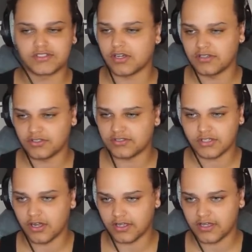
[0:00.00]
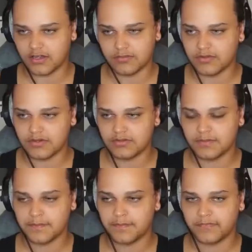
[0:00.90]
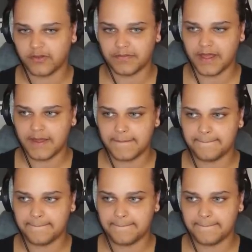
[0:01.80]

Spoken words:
target combo from that.